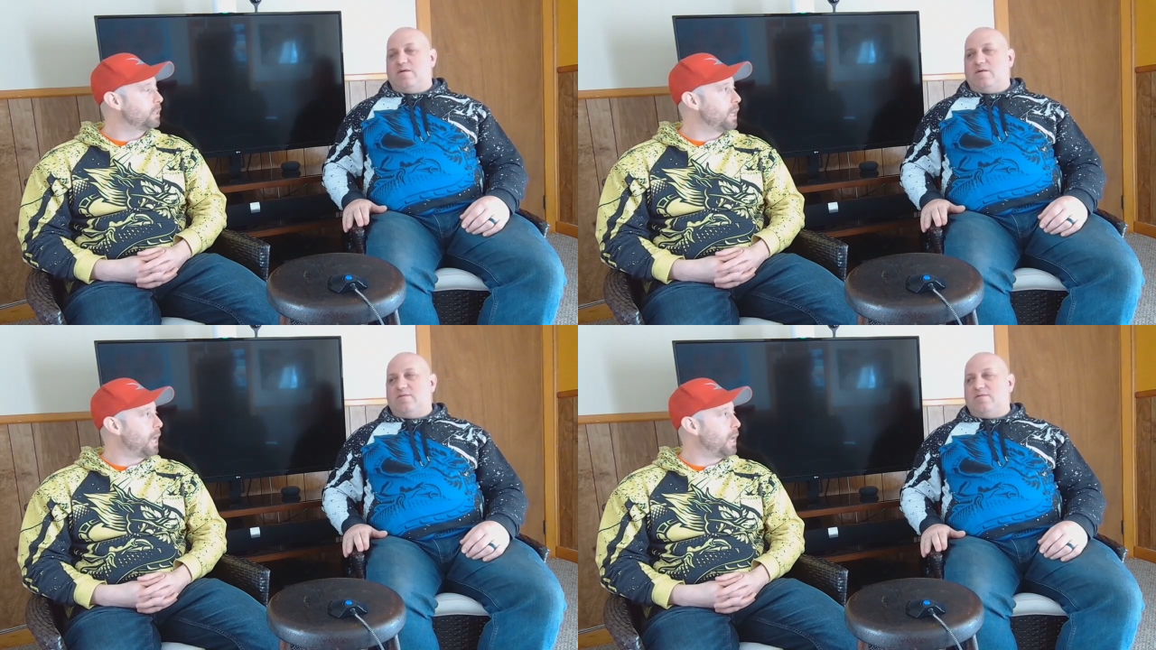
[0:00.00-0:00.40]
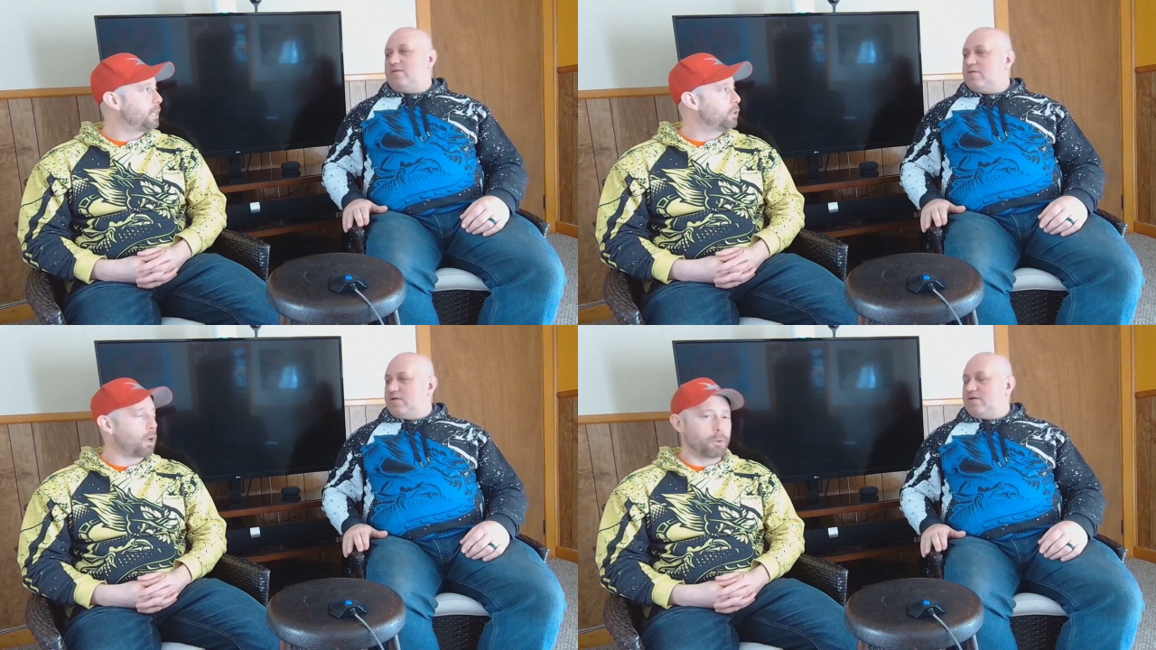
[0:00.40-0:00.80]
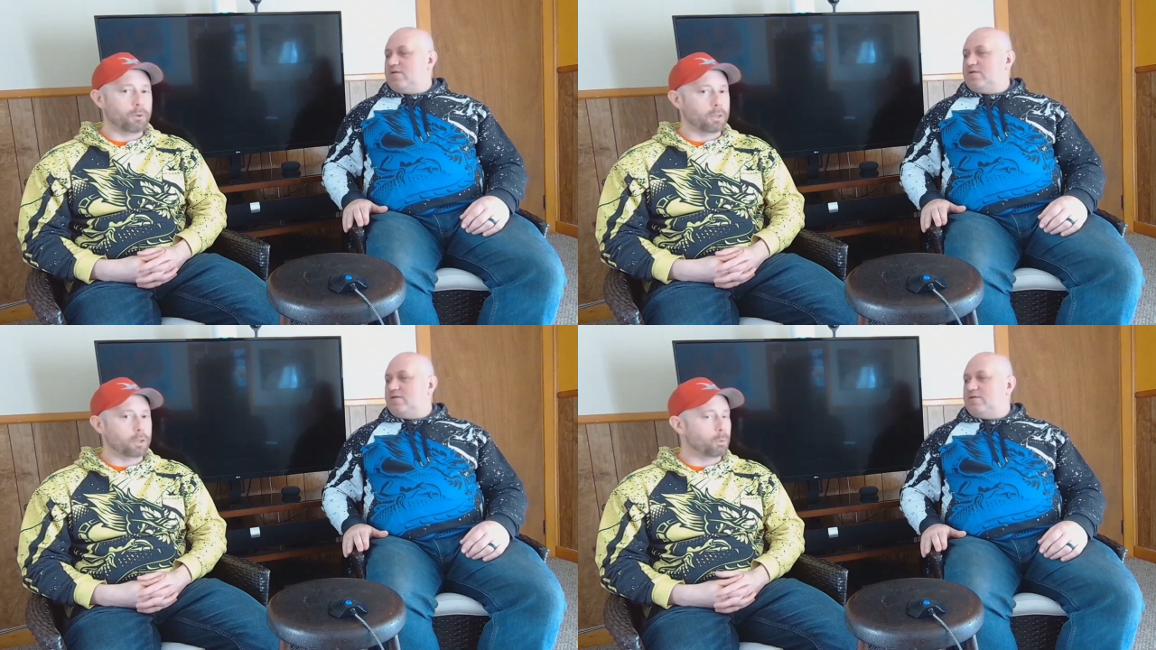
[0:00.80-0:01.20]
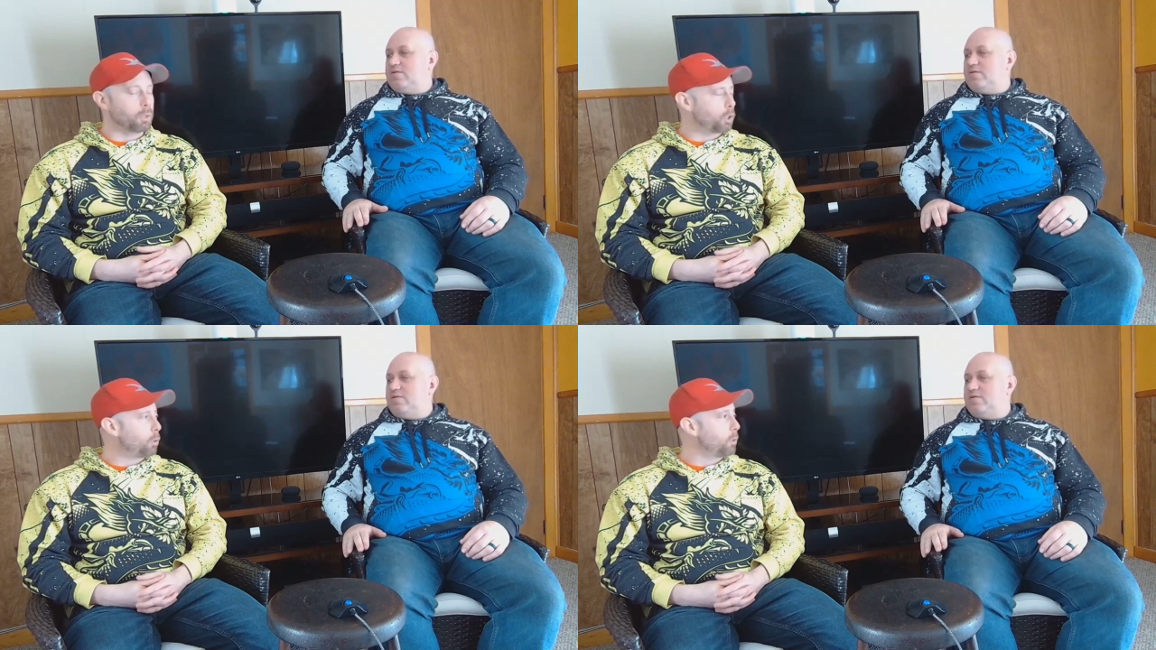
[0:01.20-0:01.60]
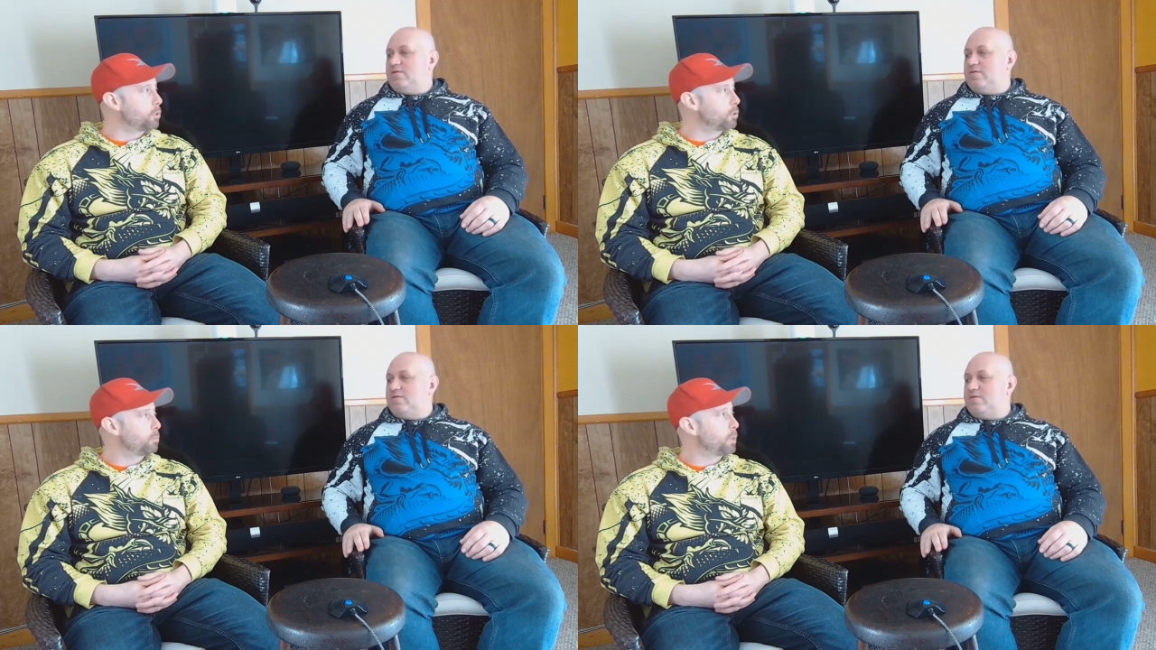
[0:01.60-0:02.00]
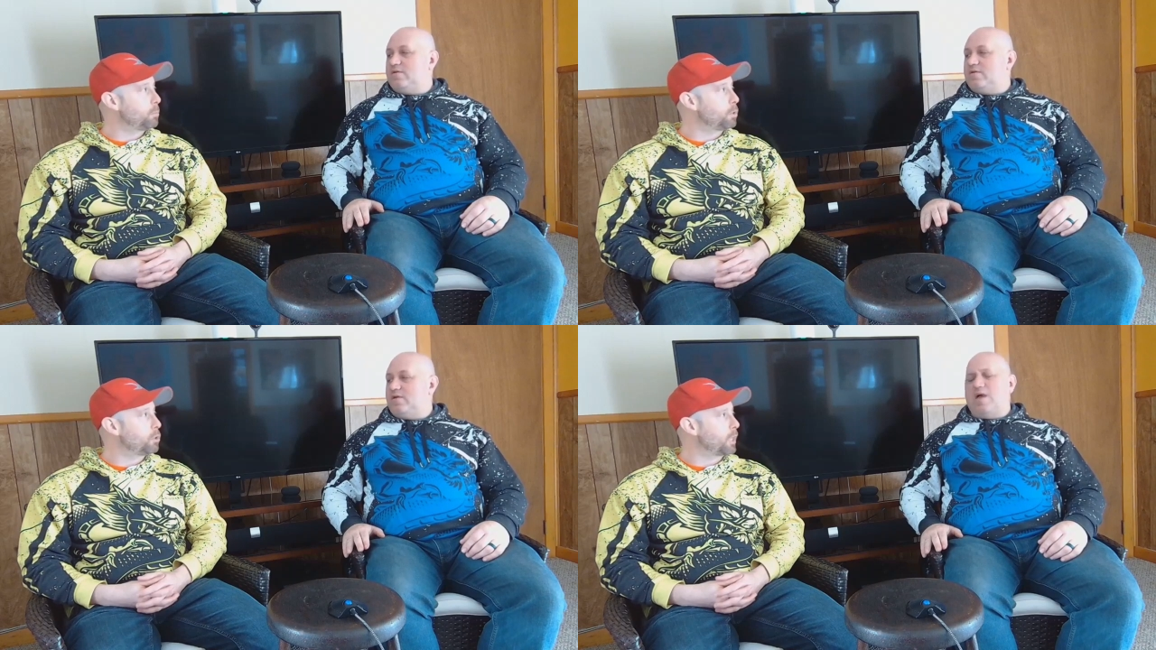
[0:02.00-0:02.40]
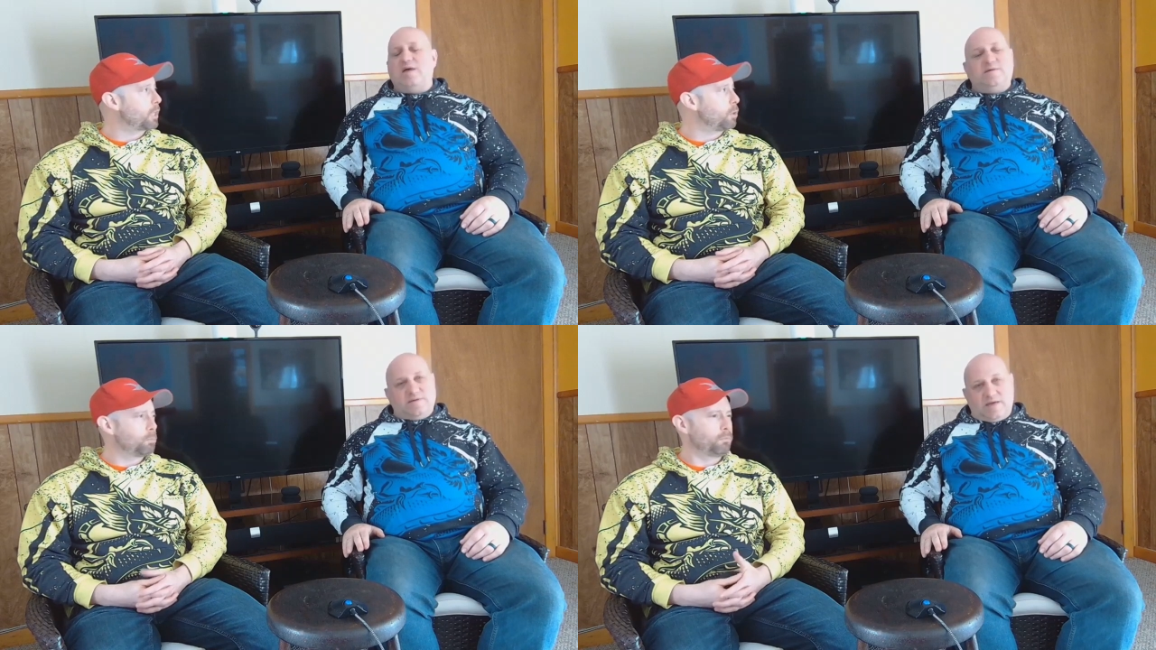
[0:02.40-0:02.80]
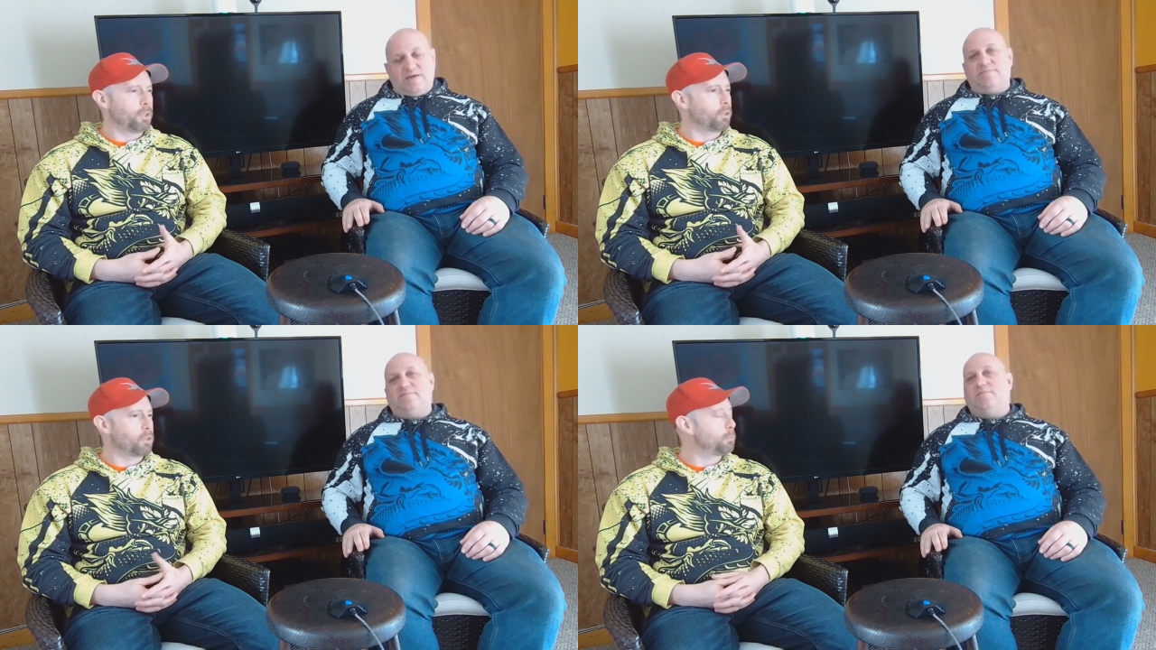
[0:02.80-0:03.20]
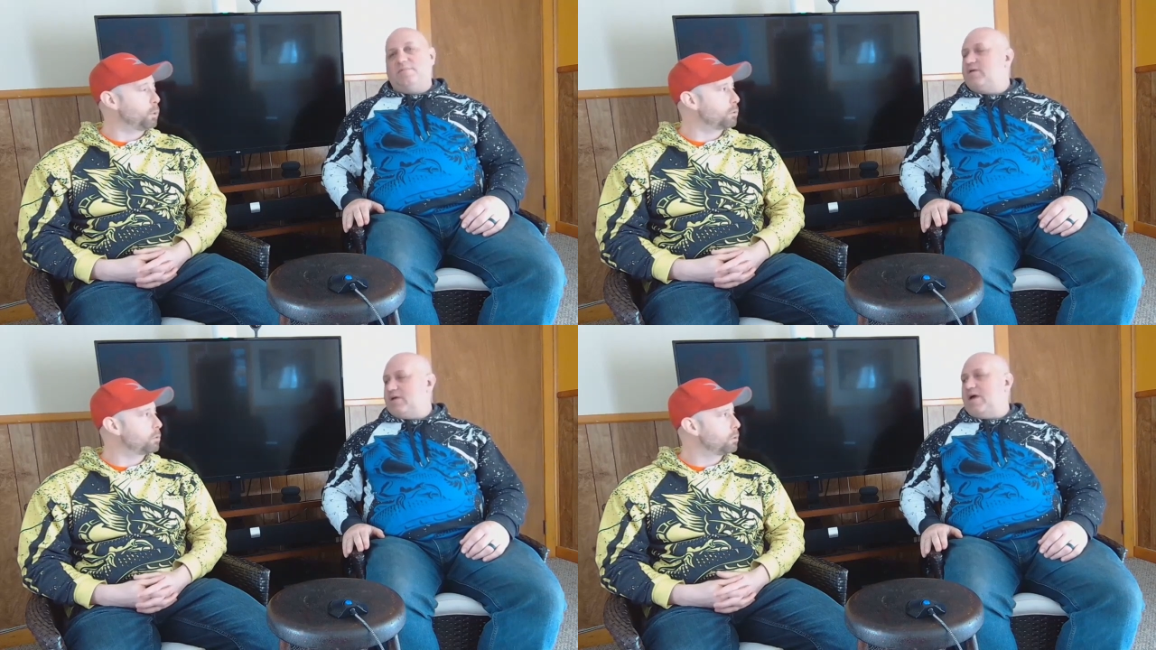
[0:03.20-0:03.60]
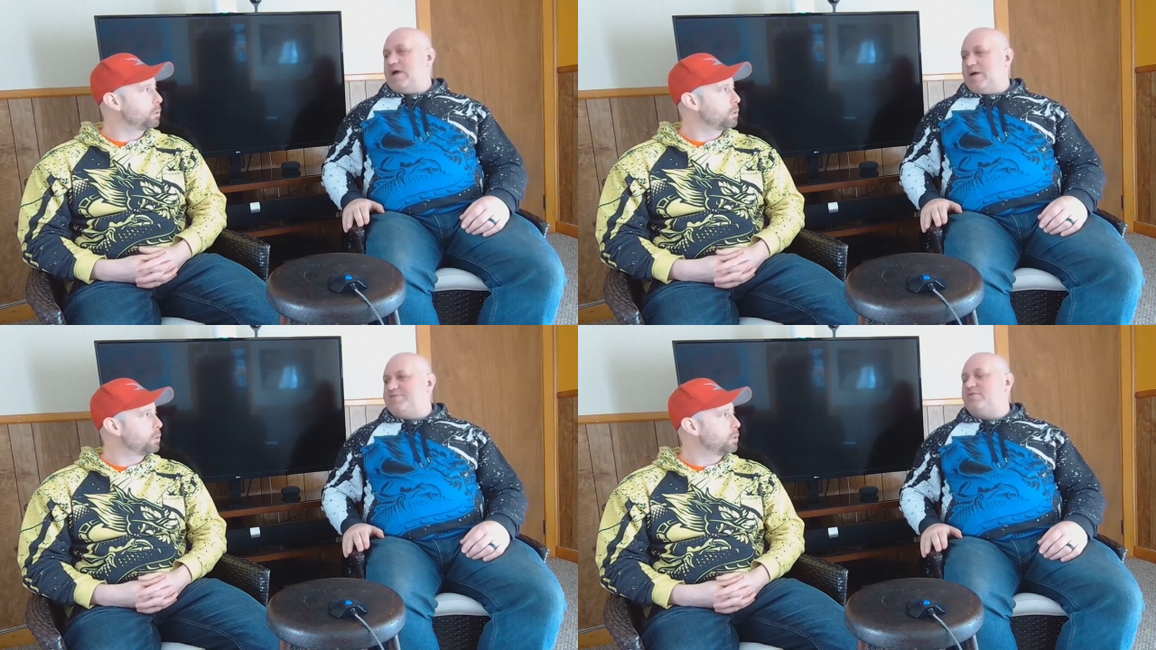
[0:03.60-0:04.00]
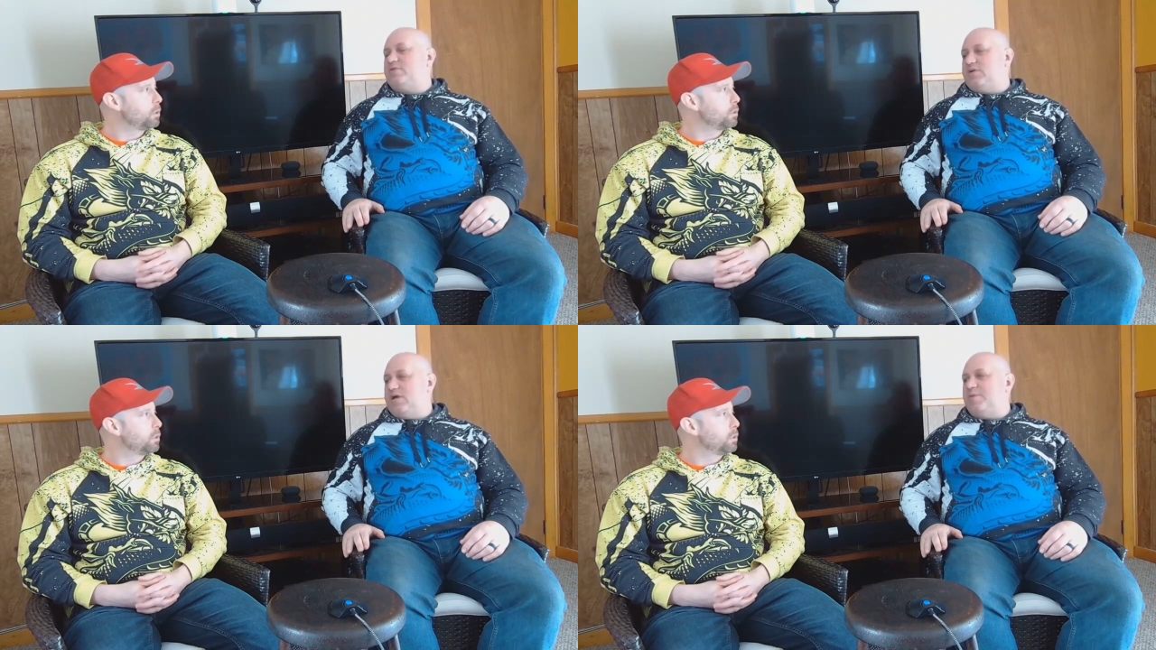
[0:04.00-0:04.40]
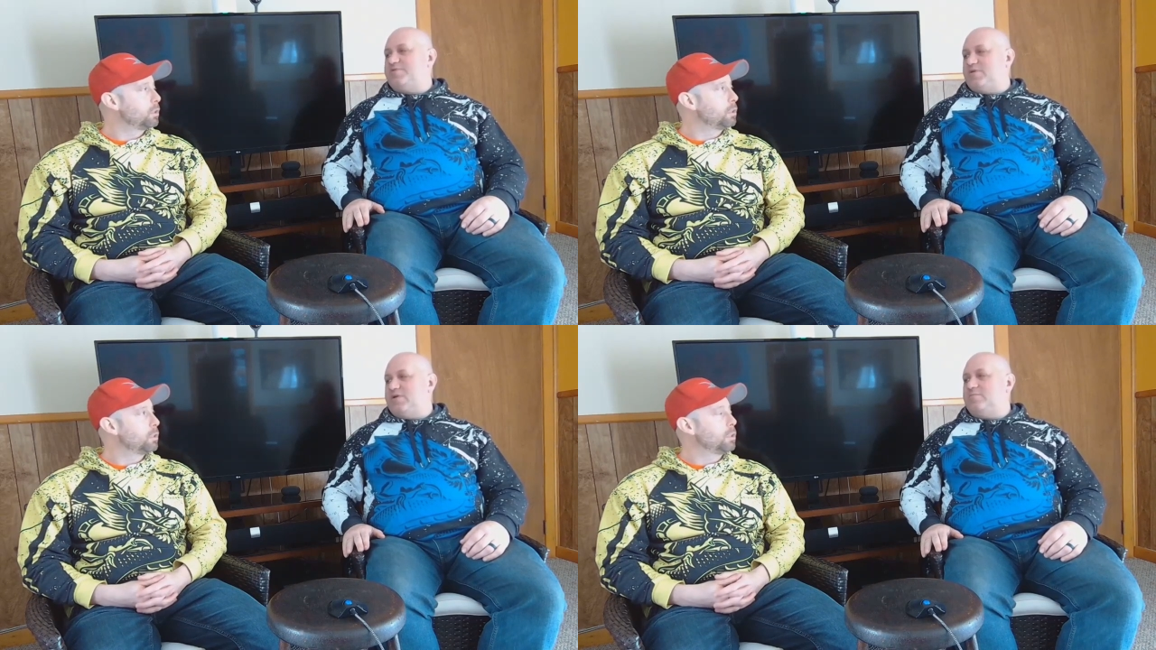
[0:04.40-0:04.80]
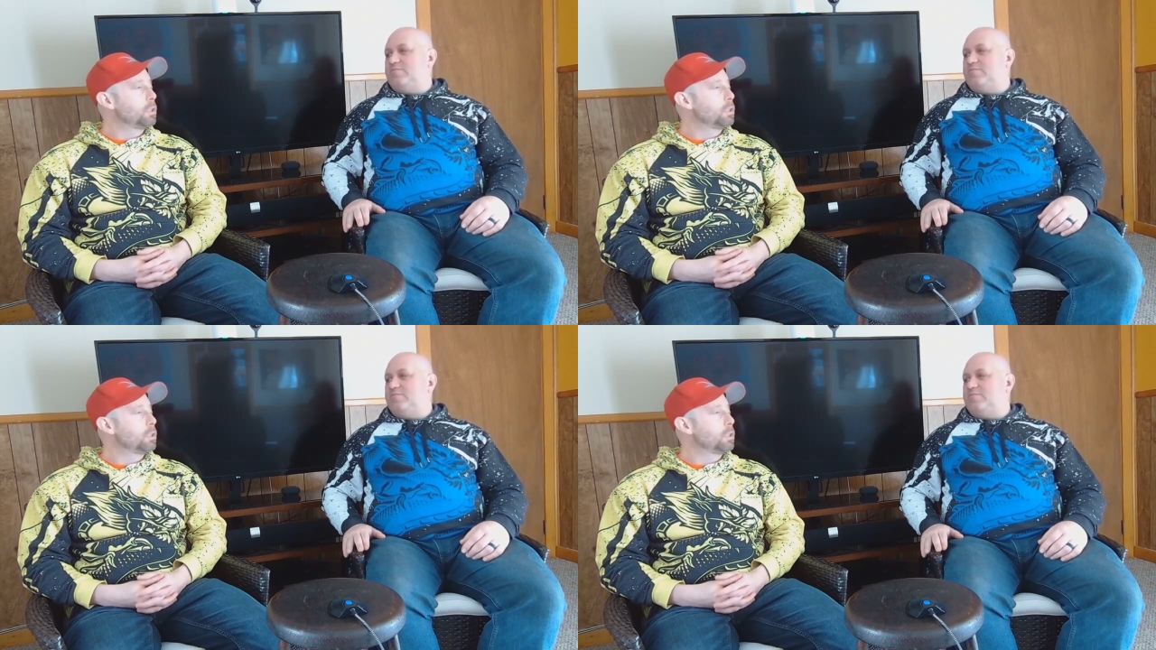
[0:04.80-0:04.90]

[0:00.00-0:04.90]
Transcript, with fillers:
Speaker 1: add here other than to encourage people to check out various books. A absolutely. Absolutely.